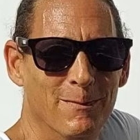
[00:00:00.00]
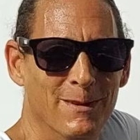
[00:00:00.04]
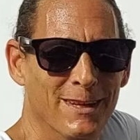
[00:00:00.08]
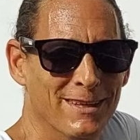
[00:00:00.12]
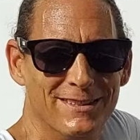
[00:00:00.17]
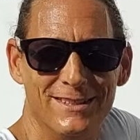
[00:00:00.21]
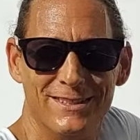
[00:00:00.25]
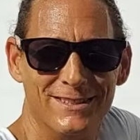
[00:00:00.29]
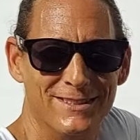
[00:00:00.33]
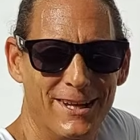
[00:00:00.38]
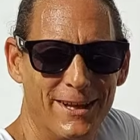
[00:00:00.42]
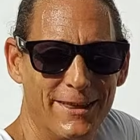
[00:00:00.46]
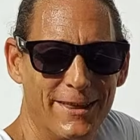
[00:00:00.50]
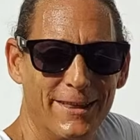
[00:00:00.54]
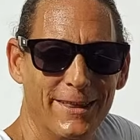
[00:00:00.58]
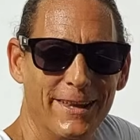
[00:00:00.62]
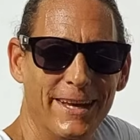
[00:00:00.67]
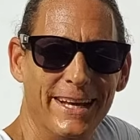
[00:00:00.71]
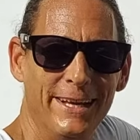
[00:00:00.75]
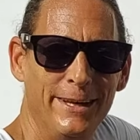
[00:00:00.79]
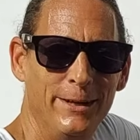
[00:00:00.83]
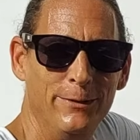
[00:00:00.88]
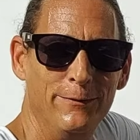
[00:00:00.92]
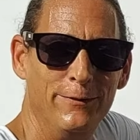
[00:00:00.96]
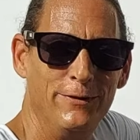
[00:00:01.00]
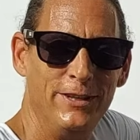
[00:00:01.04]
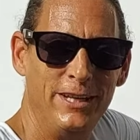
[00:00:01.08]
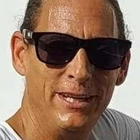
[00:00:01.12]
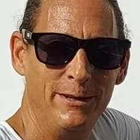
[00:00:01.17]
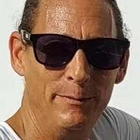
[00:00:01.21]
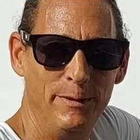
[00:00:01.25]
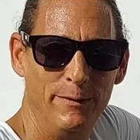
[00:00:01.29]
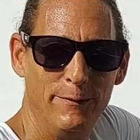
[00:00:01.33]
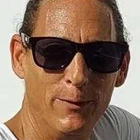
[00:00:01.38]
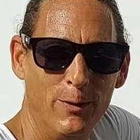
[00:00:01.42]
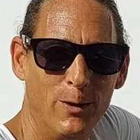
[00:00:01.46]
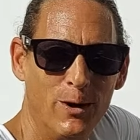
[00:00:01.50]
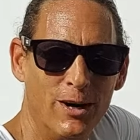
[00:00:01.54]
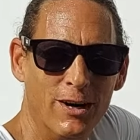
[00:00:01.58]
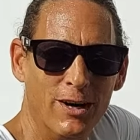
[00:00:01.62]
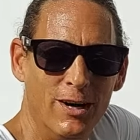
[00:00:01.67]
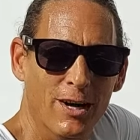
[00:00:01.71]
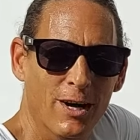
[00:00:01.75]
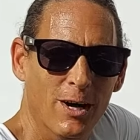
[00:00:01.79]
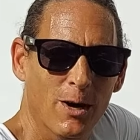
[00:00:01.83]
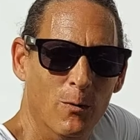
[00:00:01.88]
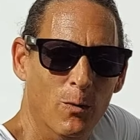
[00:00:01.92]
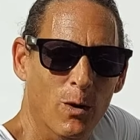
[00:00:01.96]
This is nothing like you've seen before.
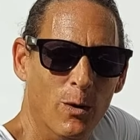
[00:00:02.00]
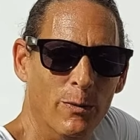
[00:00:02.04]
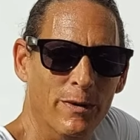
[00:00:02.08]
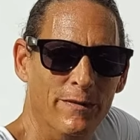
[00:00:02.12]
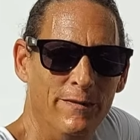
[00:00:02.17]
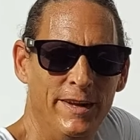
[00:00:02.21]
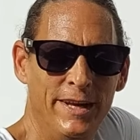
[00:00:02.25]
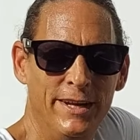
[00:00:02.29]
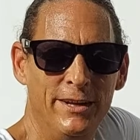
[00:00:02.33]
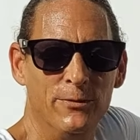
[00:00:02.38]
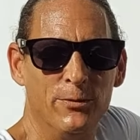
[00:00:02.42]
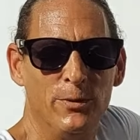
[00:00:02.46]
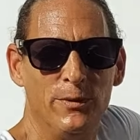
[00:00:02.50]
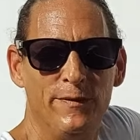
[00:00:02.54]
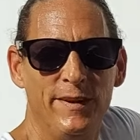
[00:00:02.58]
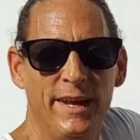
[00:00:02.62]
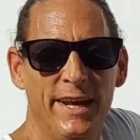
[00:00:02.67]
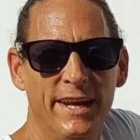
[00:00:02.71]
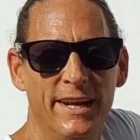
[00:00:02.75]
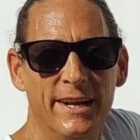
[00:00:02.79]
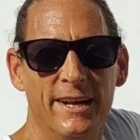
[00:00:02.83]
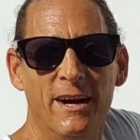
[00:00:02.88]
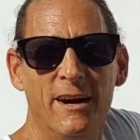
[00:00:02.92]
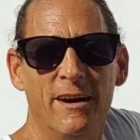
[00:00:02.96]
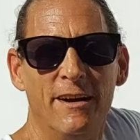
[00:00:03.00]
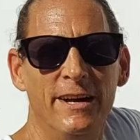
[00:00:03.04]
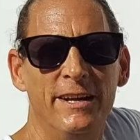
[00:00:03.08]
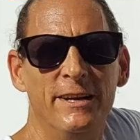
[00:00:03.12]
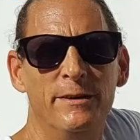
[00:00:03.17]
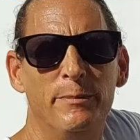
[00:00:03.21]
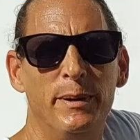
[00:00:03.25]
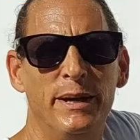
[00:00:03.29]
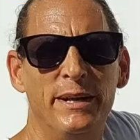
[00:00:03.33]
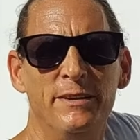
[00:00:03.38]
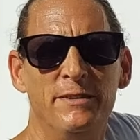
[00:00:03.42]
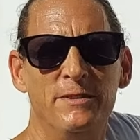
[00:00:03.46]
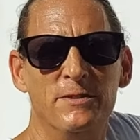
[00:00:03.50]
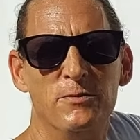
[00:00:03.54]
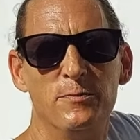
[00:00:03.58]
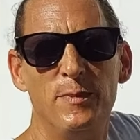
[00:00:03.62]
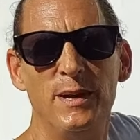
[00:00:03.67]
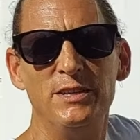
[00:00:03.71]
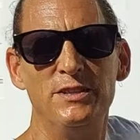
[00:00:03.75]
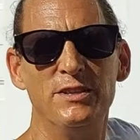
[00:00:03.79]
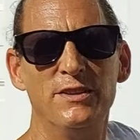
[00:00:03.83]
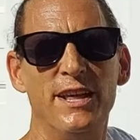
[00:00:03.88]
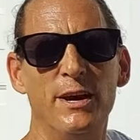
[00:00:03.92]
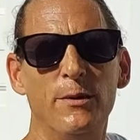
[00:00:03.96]
What we've did is we've taken our independent
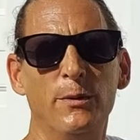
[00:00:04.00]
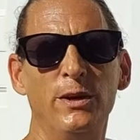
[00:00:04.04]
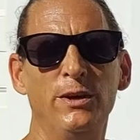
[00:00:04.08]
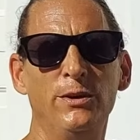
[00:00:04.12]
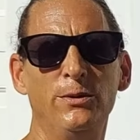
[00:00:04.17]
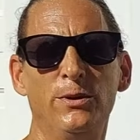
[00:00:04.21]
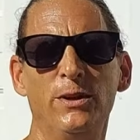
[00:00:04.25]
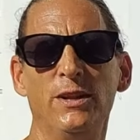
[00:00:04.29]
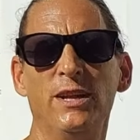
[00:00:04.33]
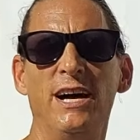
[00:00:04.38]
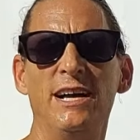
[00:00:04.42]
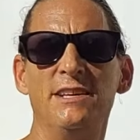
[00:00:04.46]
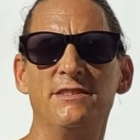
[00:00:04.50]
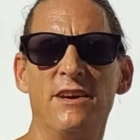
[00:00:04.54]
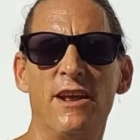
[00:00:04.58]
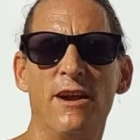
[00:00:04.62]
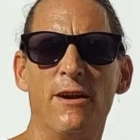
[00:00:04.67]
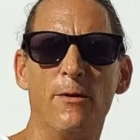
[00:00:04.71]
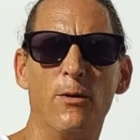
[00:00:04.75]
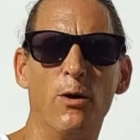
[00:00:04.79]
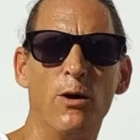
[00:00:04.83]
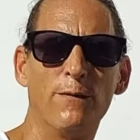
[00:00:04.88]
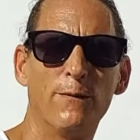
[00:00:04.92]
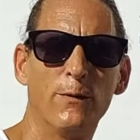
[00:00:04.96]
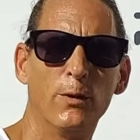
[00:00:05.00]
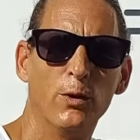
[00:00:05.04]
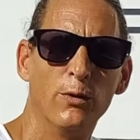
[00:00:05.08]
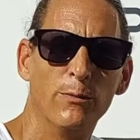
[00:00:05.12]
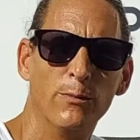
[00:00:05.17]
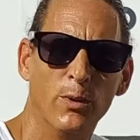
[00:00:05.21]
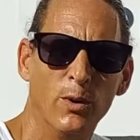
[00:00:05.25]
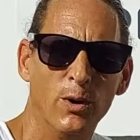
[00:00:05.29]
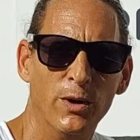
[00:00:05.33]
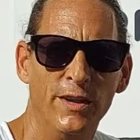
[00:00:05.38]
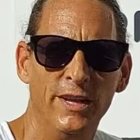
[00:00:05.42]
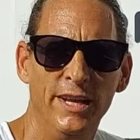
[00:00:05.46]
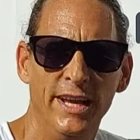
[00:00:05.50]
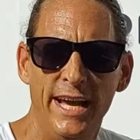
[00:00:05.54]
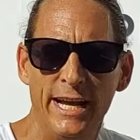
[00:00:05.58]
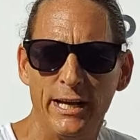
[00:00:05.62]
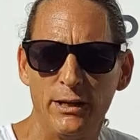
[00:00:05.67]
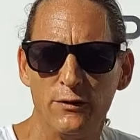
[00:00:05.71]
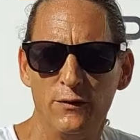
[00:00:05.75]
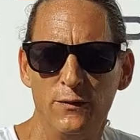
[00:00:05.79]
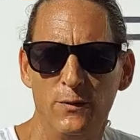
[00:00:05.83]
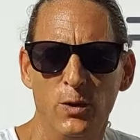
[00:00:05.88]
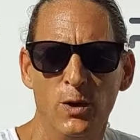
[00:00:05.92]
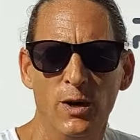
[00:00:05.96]
suspension that we utilize on our off-road board, the
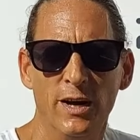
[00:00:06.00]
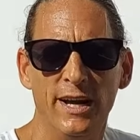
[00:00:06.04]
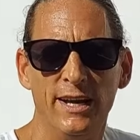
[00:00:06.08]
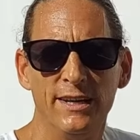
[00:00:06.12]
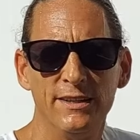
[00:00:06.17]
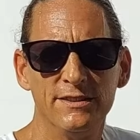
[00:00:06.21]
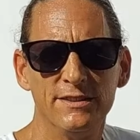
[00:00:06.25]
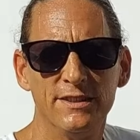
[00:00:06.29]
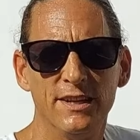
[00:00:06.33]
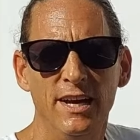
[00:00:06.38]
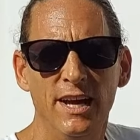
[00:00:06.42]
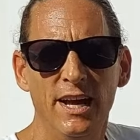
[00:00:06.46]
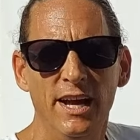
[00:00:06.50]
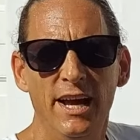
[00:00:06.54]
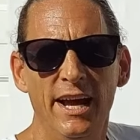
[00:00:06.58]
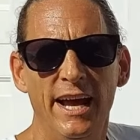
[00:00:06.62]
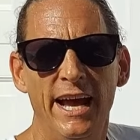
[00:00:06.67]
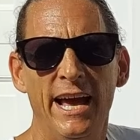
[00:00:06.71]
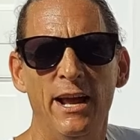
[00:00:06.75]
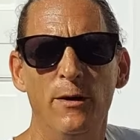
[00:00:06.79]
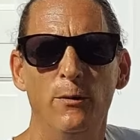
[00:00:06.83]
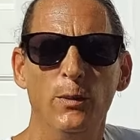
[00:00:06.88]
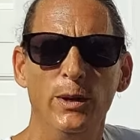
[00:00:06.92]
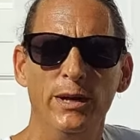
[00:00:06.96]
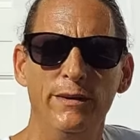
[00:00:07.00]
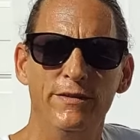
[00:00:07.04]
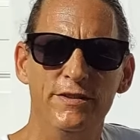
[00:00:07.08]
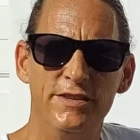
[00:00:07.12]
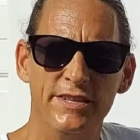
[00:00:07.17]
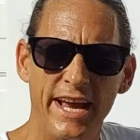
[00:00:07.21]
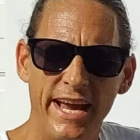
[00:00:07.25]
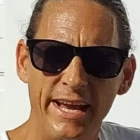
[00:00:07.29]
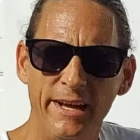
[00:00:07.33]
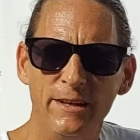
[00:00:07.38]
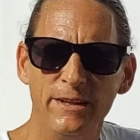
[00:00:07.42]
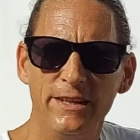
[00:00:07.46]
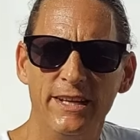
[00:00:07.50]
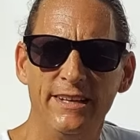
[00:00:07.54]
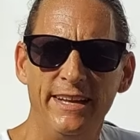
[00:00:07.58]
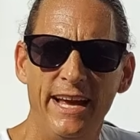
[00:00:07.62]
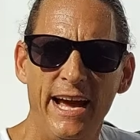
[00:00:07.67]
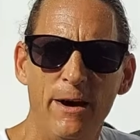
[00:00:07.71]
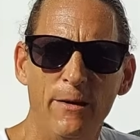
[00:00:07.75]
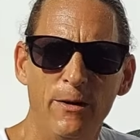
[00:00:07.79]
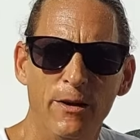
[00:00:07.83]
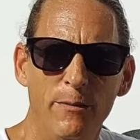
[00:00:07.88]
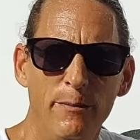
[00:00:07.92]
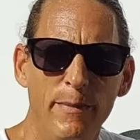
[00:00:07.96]
X4S, and we've scaled it
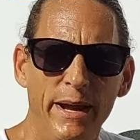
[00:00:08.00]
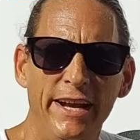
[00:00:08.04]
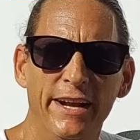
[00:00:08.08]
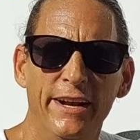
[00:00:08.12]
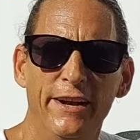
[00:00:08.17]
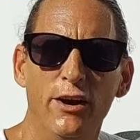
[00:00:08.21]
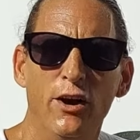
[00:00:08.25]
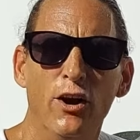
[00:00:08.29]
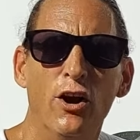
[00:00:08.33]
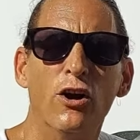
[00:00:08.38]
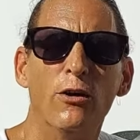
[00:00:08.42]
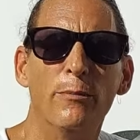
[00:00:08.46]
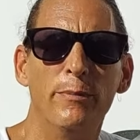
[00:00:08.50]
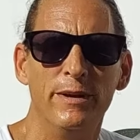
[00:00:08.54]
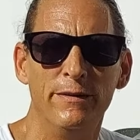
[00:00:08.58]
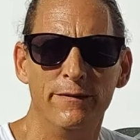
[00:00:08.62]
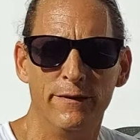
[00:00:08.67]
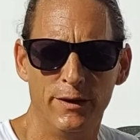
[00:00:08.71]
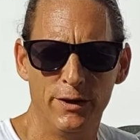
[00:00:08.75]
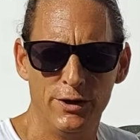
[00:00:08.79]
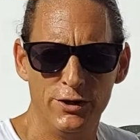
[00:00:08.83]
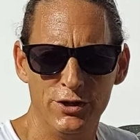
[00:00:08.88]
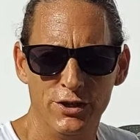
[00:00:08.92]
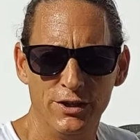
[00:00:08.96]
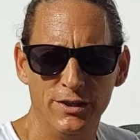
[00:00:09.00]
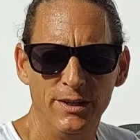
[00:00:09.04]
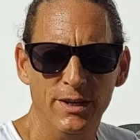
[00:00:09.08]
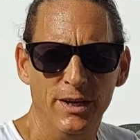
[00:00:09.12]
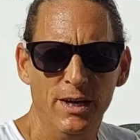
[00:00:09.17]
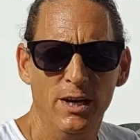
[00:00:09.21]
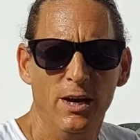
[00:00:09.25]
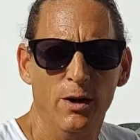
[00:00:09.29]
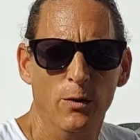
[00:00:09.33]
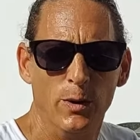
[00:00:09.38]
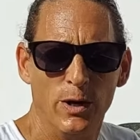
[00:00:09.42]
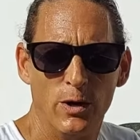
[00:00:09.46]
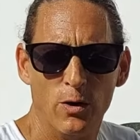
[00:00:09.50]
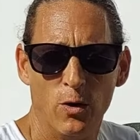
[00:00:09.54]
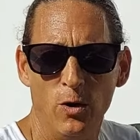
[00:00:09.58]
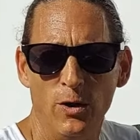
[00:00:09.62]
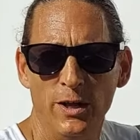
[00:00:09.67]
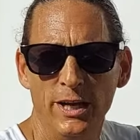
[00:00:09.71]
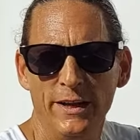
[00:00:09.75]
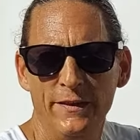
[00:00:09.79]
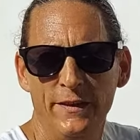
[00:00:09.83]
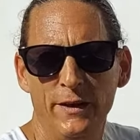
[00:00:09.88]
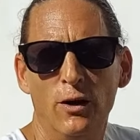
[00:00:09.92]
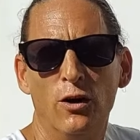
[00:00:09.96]
down and made an urban version. We're
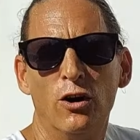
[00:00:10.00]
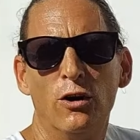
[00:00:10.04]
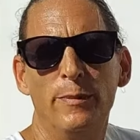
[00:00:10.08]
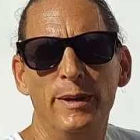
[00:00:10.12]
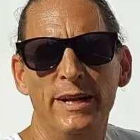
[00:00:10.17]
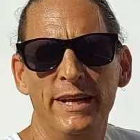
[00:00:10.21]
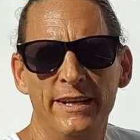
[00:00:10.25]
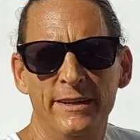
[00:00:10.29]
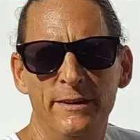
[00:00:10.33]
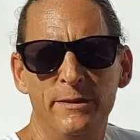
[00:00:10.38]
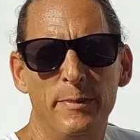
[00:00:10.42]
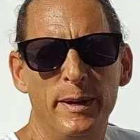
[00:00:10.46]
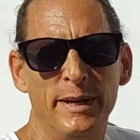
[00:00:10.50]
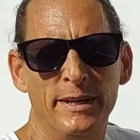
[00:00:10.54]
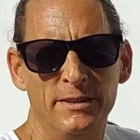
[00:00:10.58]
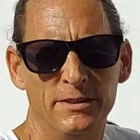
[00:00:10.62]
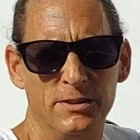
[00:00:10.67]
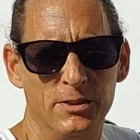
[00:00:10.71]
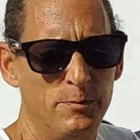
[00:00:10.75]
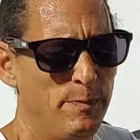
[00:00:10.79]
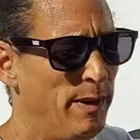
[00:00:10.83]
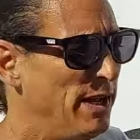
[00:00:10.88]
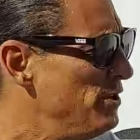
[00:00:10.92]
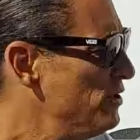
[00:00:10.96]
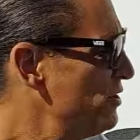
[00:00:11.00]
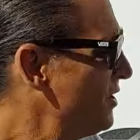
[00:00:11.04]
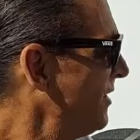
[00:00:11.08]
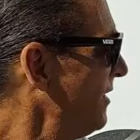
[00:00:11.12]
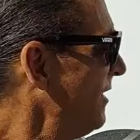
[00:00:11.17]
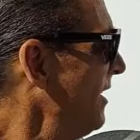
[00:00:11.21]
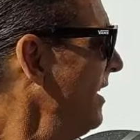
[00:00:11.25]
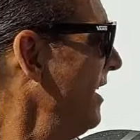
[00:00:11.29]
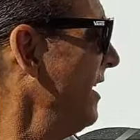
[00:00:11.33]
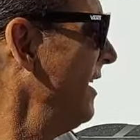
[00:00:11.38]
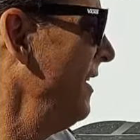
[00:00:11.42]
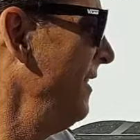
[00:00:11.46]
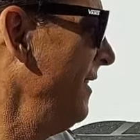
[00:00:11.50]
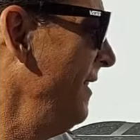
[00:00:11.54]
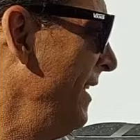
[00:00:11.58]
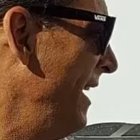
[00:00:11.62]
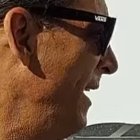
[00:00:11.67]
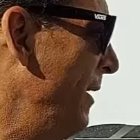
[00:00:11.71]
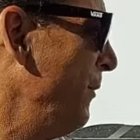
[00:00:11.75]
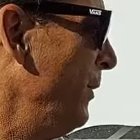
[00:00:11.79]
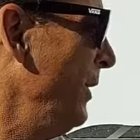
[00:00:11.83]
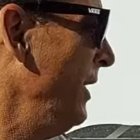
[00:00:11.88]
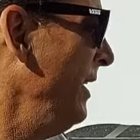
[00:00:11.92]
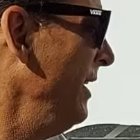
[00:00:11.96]
calling it the urban independent suspension
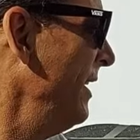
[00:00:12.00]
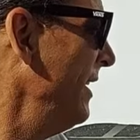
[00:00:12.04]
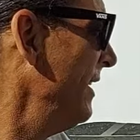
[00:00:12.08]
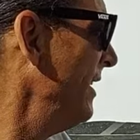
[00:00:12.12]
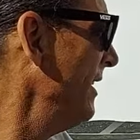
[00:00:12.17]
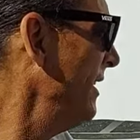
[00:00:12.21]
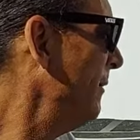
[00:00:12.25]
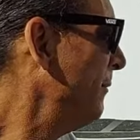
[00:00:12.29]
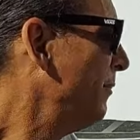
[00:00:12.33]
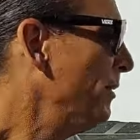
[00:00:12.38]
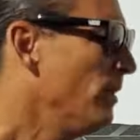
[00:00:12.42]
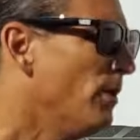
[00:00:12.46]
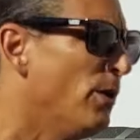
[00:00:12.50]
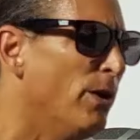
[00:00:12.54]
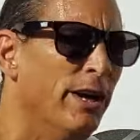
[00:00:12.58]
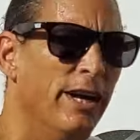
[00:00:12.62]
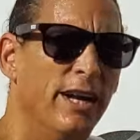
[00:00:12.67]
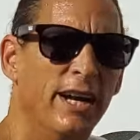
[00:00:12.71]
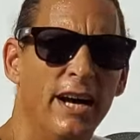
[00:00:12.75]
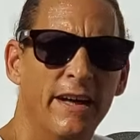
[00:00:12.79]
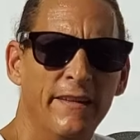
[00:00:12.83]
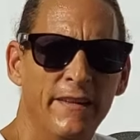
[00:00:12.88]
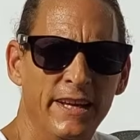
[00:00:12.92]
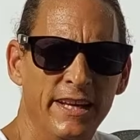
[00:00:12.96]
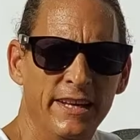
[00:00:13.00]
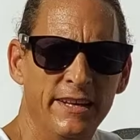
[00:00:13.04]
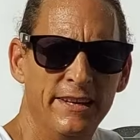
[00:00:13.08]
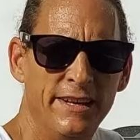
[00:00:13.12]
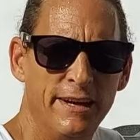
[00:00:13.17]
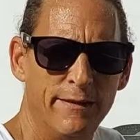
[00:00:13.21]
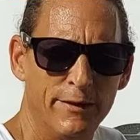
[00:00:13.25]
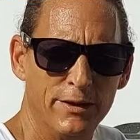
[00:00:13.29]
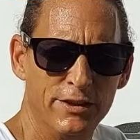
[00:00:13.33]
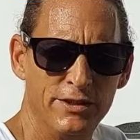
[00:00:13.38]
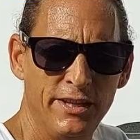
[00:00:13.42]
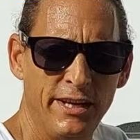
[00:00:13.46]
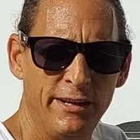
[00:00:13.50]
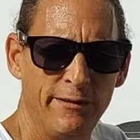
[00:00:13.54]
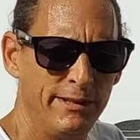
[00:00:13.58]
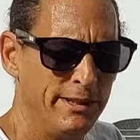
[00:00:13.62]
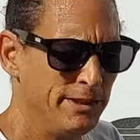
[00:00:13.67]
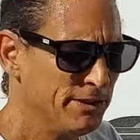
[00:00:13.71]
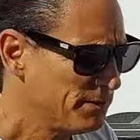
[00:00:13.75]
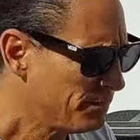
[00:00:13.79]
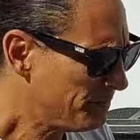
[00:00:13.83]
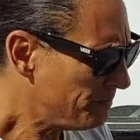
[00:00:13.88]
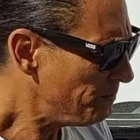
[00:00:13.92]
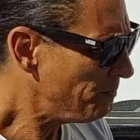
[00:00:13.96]
that we employ on the Endeavor
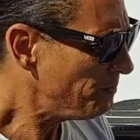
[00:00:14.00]
series.